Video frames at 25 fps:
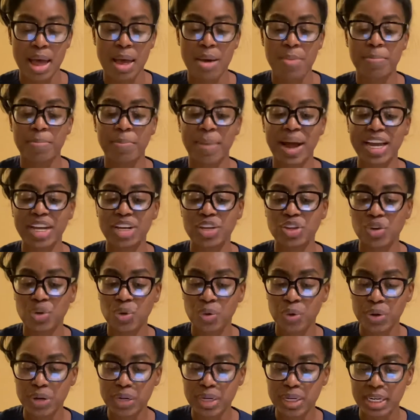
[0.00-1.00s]

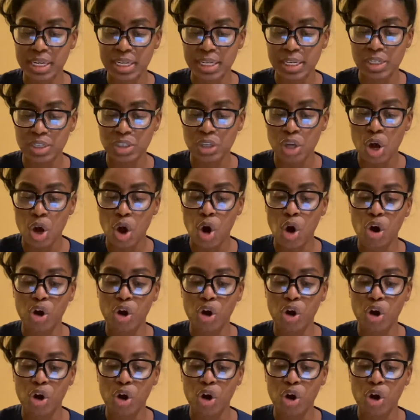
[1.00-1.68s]
minorities are